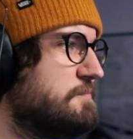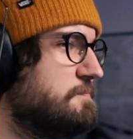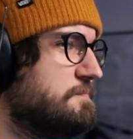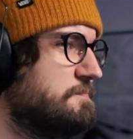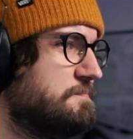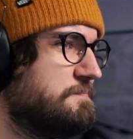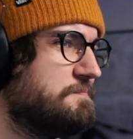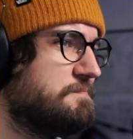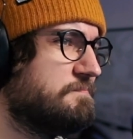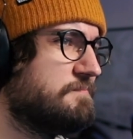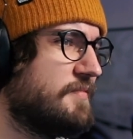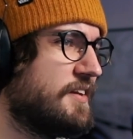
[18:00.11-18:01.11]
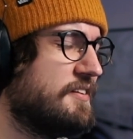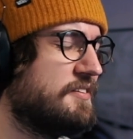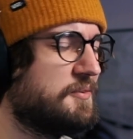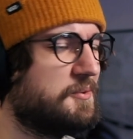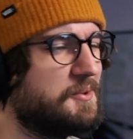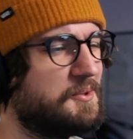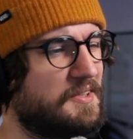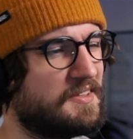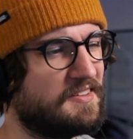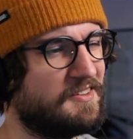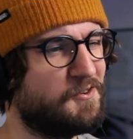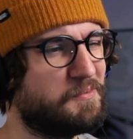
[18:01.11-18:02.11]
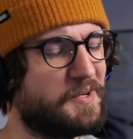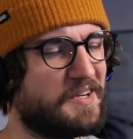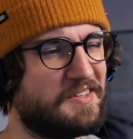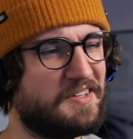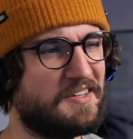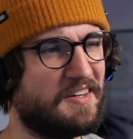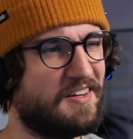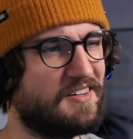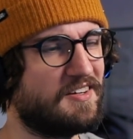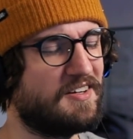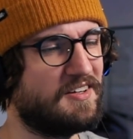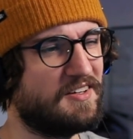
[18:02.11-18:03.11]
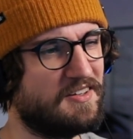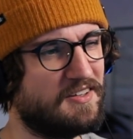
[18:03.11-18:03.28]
to me. Dude, nobody did. did this.